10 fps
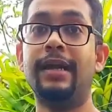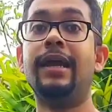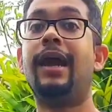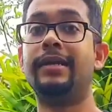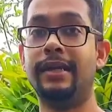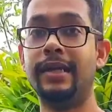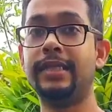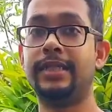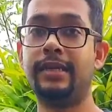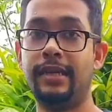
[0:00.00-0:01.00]
and there
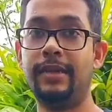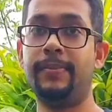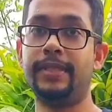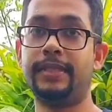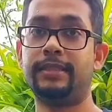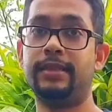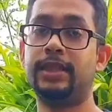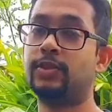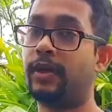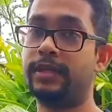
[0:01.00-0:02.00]
is a limit. This
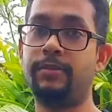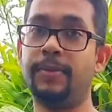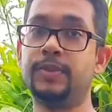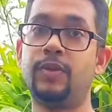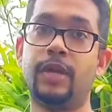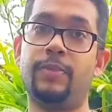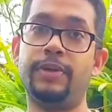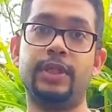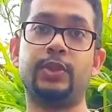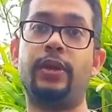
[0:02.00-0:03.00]
is why some people talk about
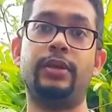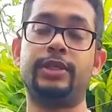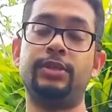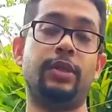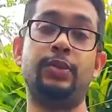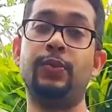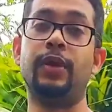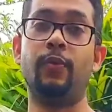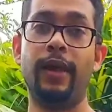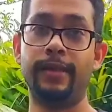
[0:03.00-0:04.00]
their soil that's not
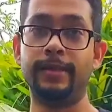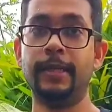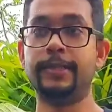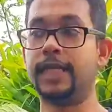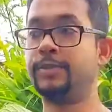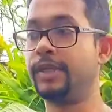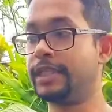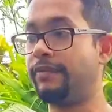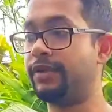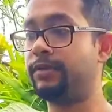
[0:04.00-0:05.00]
doing well. That's because
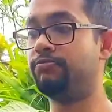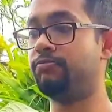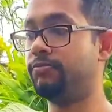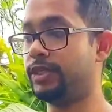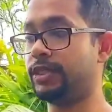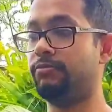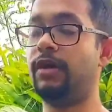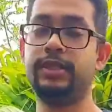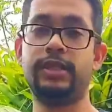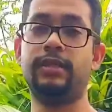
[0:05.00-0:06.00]
after just
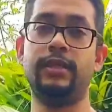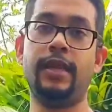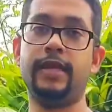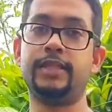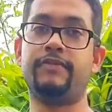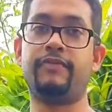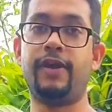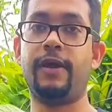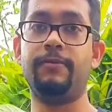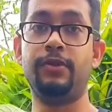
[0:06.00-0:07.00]
months and years of
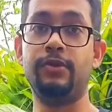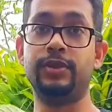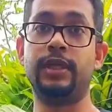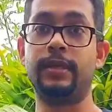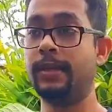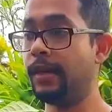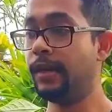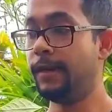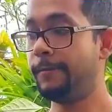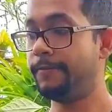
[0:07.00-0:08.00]
using
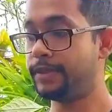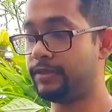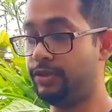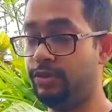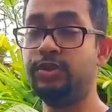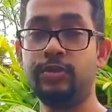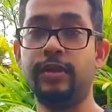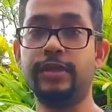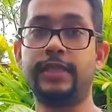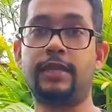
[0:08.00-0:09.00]

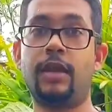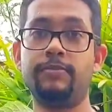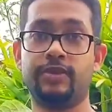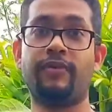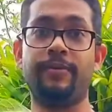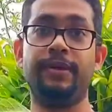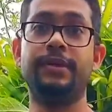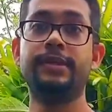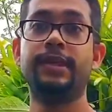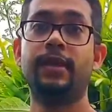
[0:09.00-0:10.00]
nutrients that comes from the
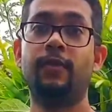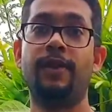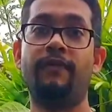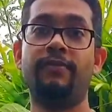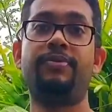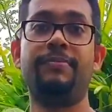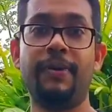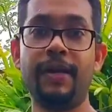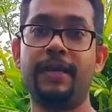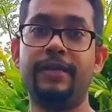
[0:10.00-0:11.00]
earth, we haven't put
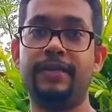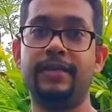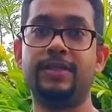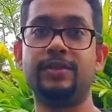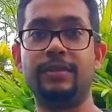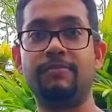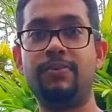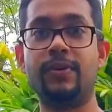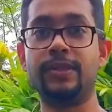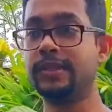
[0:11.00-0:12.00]
back anything. So it's
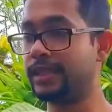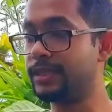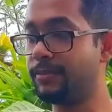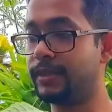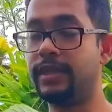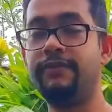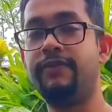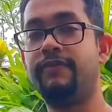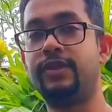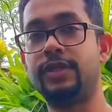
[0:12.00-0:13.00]
important, especially if
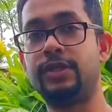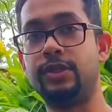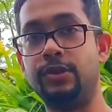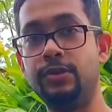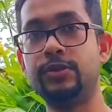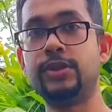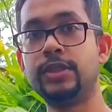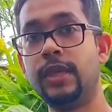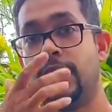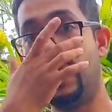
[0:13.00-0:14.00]
you've just used
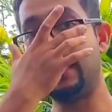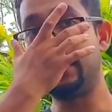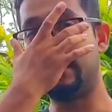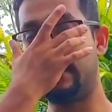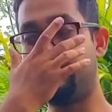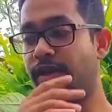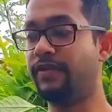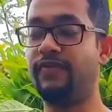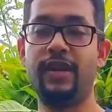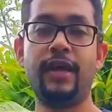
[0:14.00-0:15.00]
a certain plot
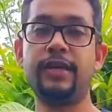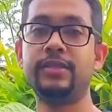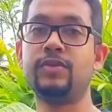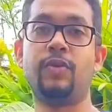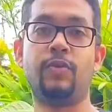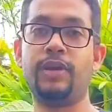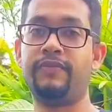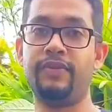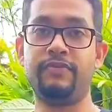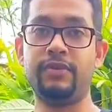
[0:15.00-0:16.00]
of land or
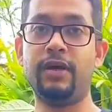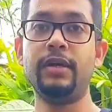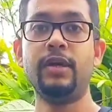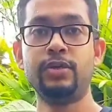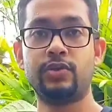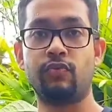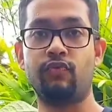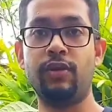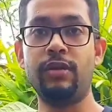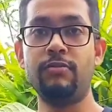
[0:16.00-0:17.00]
whatever you've done, to
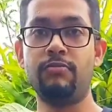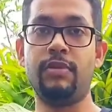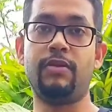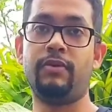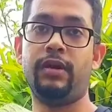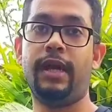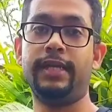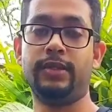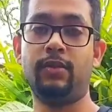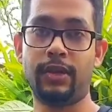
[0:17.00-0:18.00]

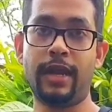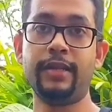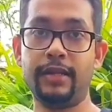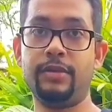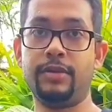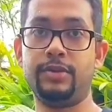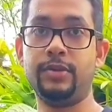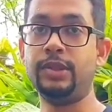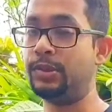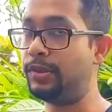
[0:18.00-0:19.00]
re-mineralize. Organically, you can
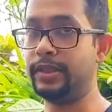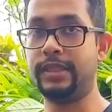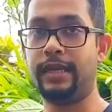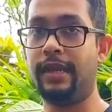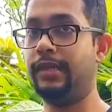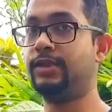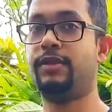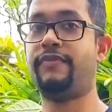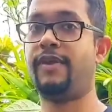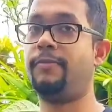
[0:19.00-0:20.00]
do it. You don't need to get any
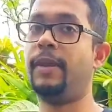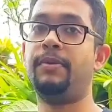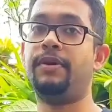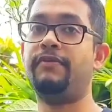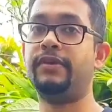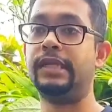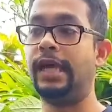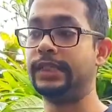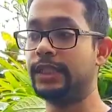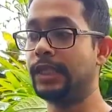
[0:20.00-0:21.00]
sort of chemical
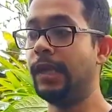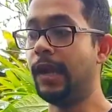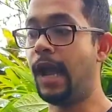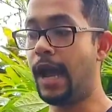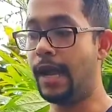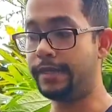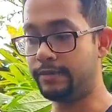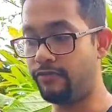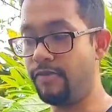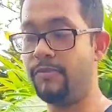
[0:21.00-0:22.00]
fertilizers, and
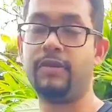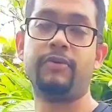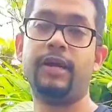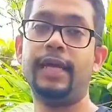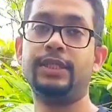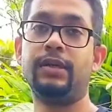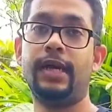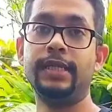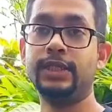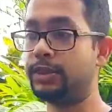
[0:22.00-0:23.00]
re-mineralize your
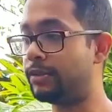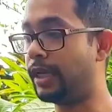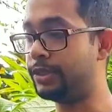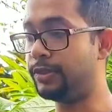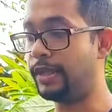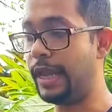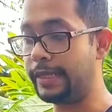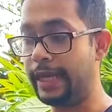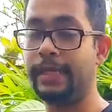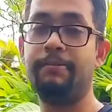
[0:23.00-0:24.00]
land so that you can
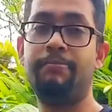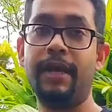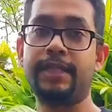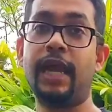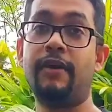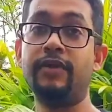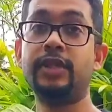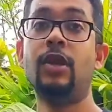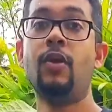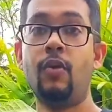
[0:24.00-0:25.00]
get the best
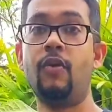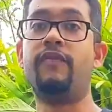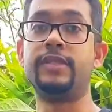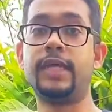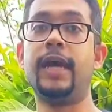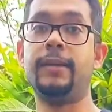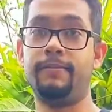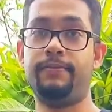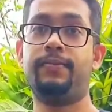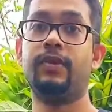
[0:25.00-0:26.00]
harvest over
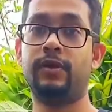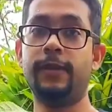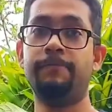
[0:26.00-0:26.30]
time. Okay,